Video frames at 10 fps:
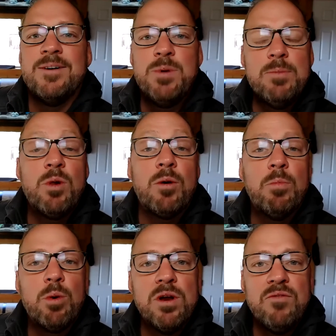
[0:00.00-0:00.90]
People are
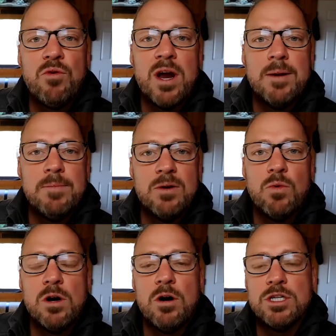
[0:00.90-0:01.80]
pre-framed in
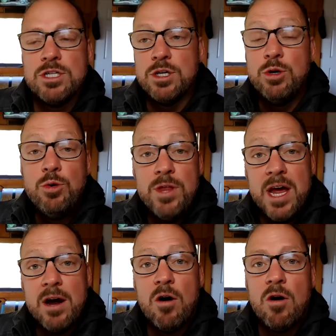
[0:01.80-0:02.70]
regards to who
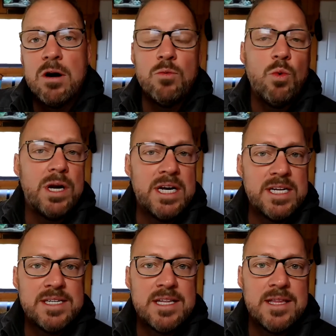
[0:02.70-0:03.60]
they are and what it
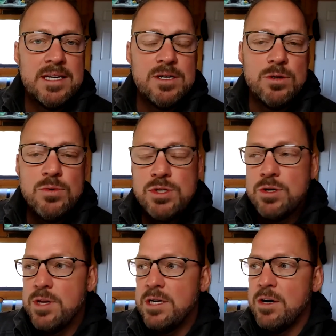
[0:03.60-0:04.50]
is that they do,
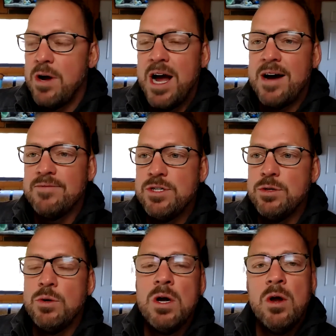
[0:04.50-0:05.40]
so they don't have
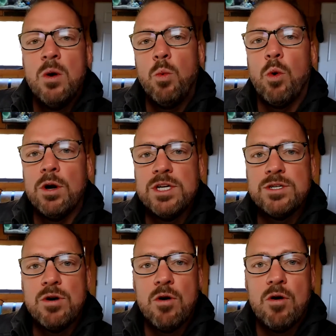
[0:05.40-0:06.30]
to work
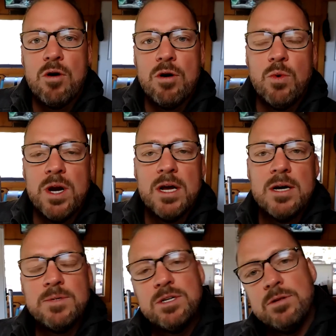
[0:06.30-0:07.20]
as hard when it
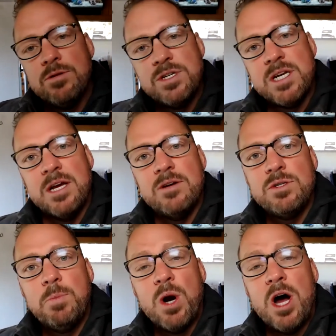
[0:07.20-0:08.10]
comes to their
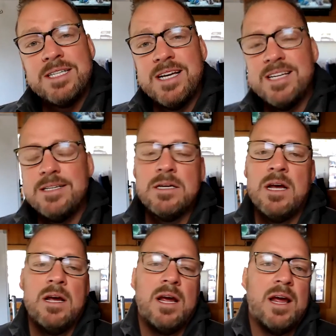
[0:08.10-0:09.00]
sales process.
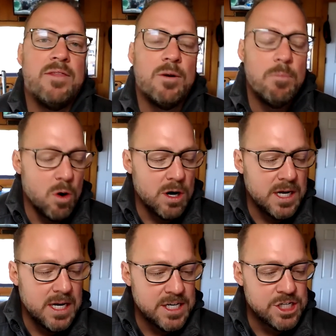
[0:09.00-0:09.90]
And their
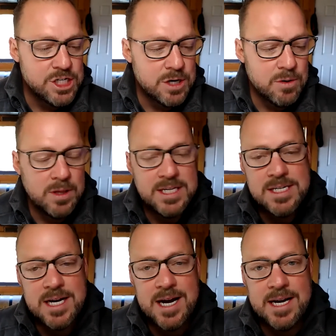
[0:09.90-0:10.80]
marketing is generally
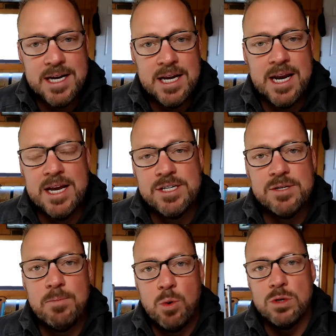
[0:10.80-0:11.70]
tied in and
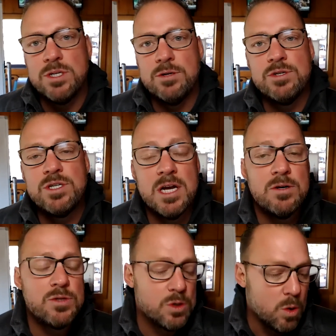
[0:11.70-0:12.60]
supports their
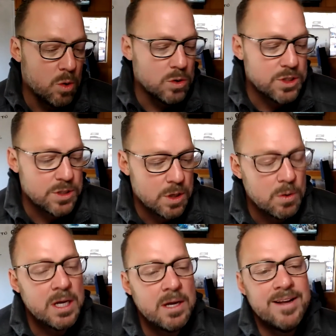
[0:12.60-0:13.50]
sales goals.
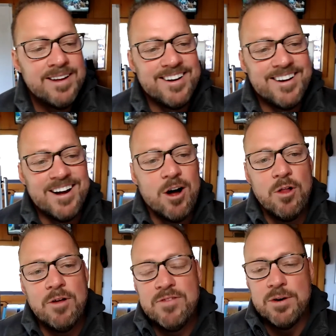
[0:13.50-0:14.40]
So
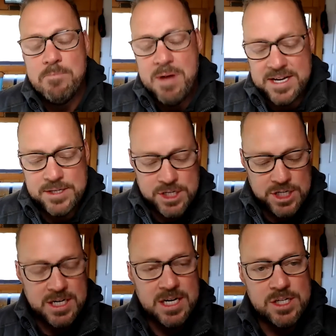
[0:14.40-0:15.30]
all of their
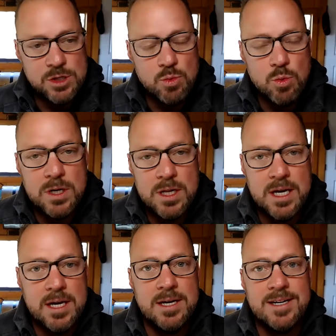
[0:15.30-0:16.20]
messaging is
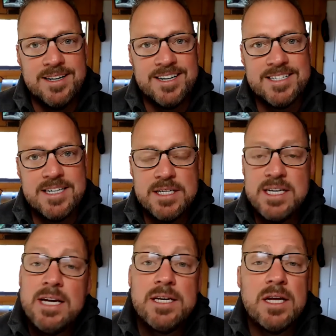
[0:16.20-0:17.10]
really
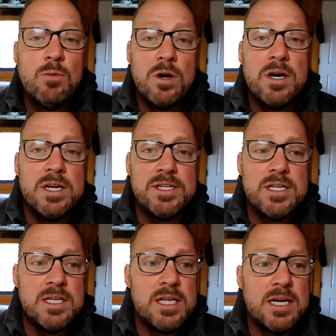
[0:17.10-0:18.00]
succinct in what it
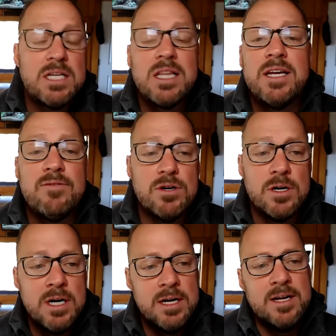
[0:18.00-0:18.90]
is that they deliver.
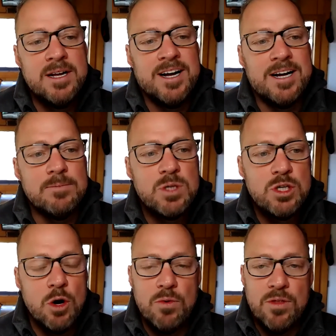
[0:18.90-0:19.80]

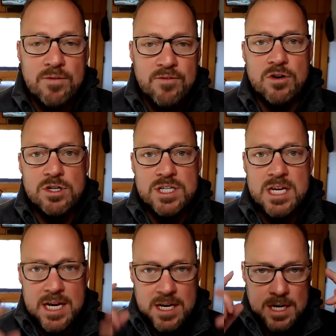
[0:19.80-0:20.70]
So the first
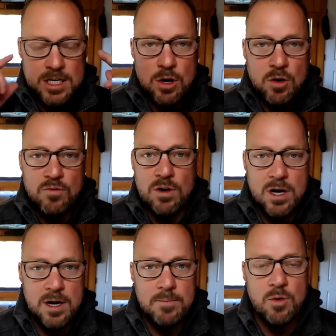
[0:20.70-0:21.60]
thing to
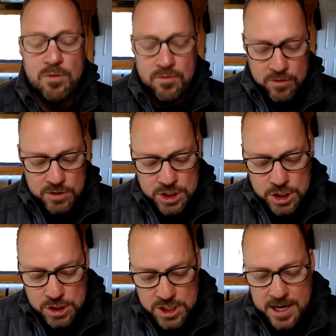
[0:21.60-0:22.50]
overcome, or the
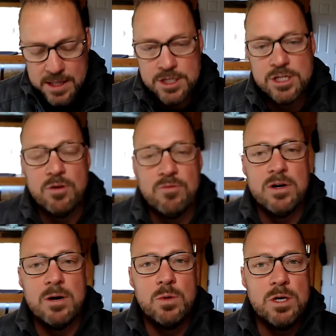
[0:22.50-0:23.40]
first challenge to
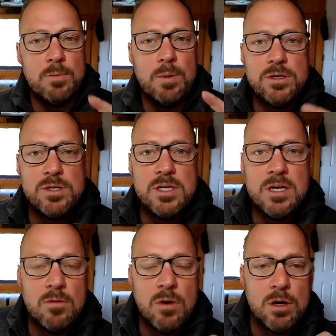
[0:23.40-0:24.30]
overcome when you're
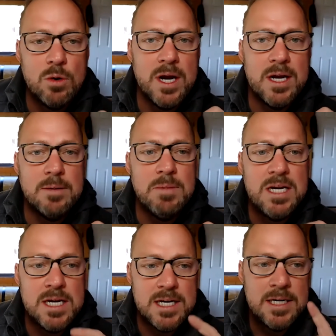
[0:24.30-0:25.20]
producing or creating
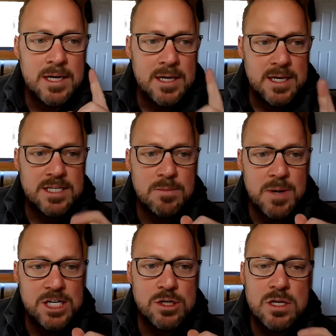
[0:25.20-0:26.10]
media, is to
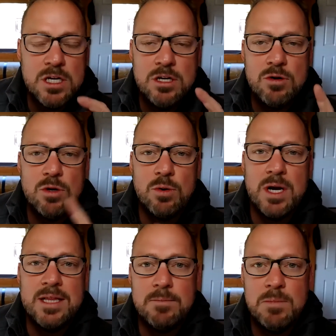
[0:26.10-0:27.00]
make sure that you don't
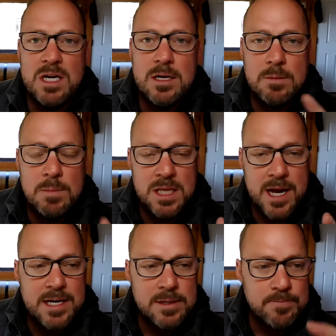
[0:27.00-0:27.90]
create the media to be
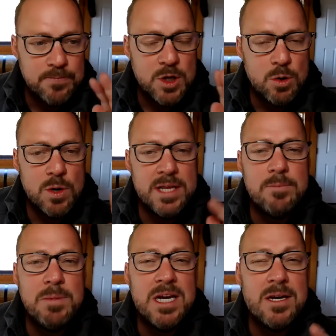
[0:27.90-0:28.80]
liked, create
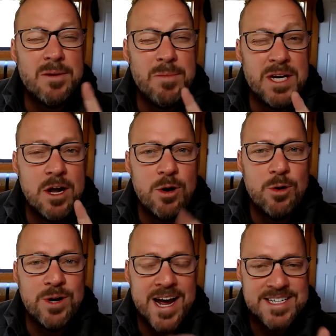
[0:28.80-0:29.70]
the media to be
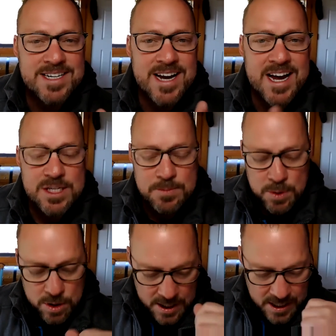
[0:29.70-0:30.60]
known as an
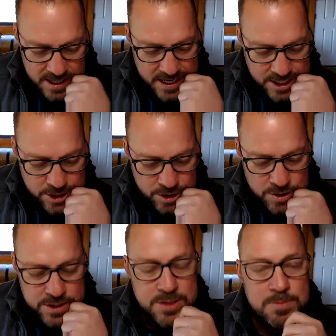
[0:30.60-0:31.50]
expert in
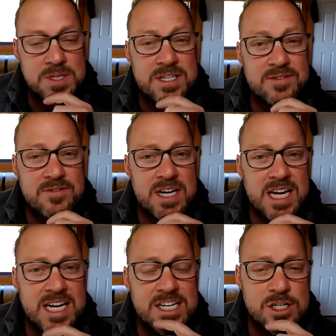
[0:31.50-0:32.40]
your
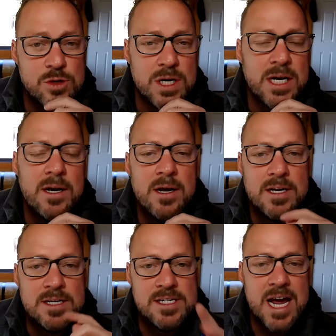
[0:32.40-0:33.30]
specific industry.
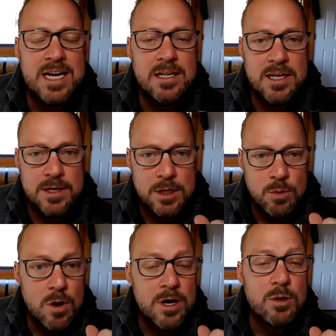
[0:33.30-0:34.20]
Secondly,
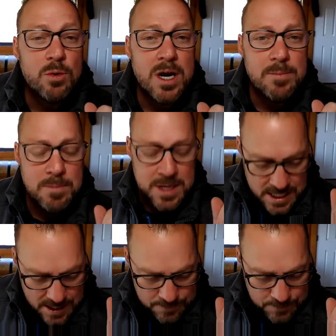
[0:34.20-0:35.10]
you want to create
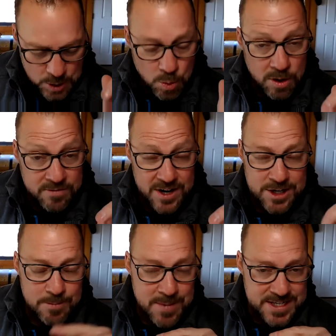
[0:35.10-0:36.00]
media, you want to
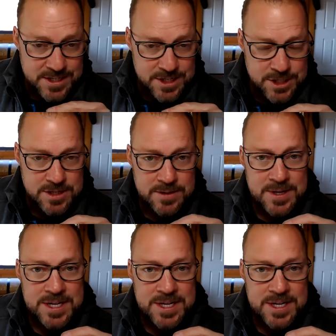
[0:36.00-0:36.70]
find your message,